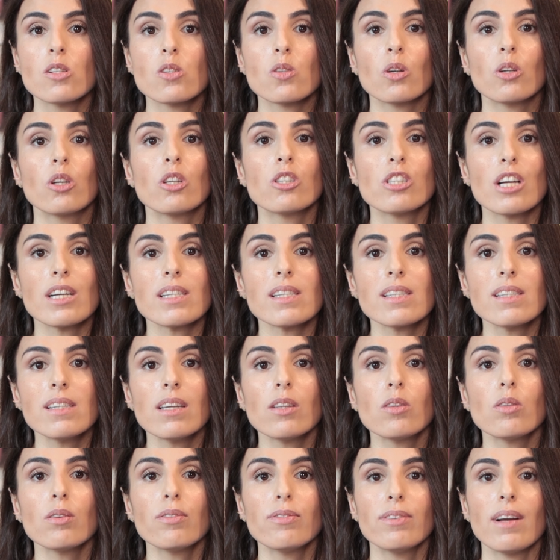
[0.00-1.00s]
So you just
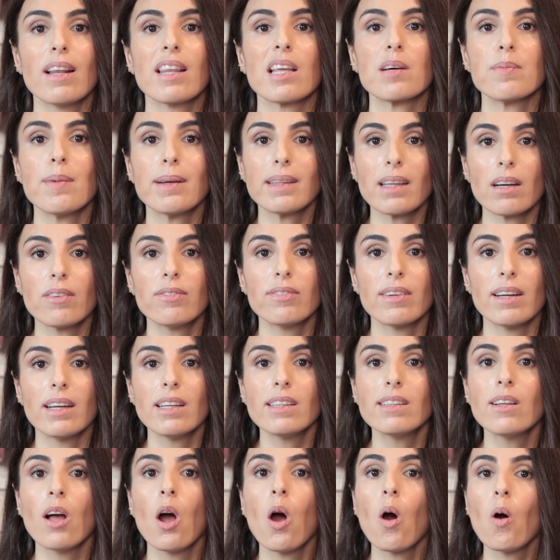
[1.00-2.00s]
need to fill the meta
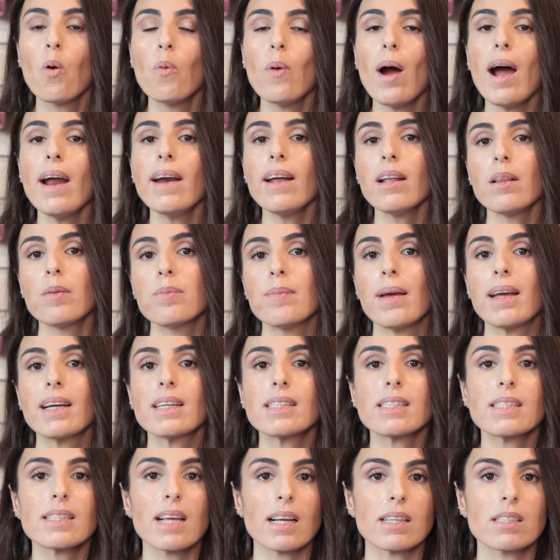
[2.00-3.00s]
field where it
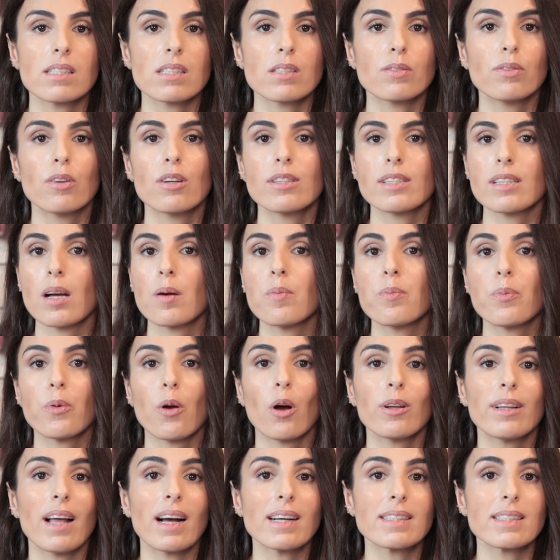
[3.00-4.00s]
makes sense. For some
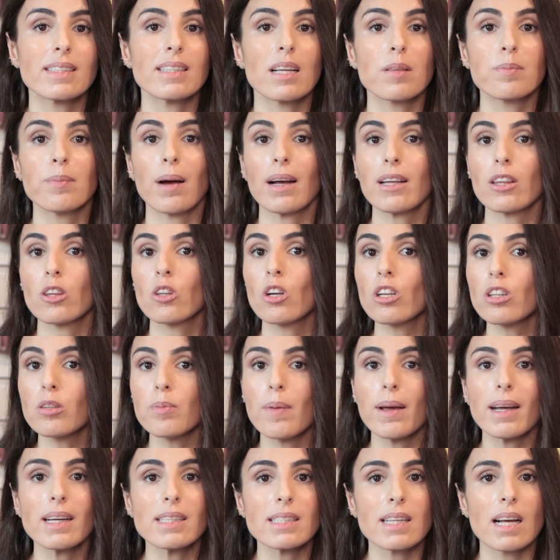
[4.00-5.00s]
products it might not
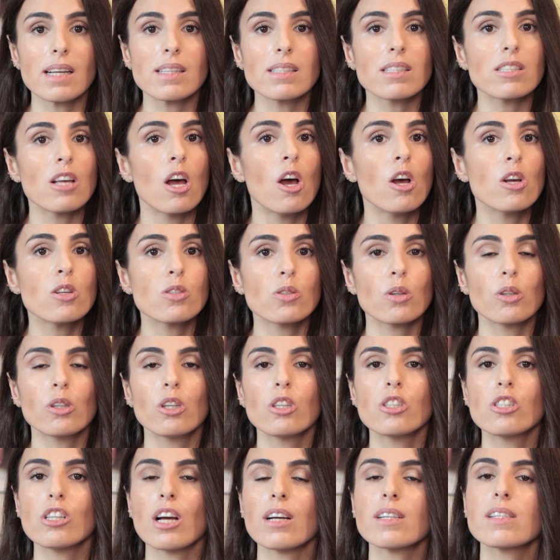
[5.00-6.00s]
make sense so
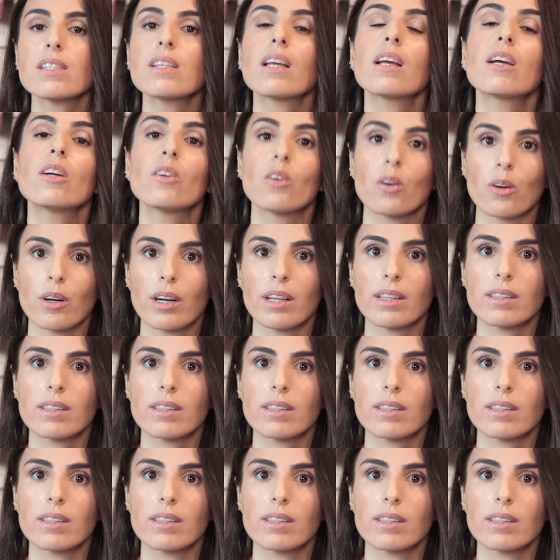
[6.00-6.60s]
you just ignore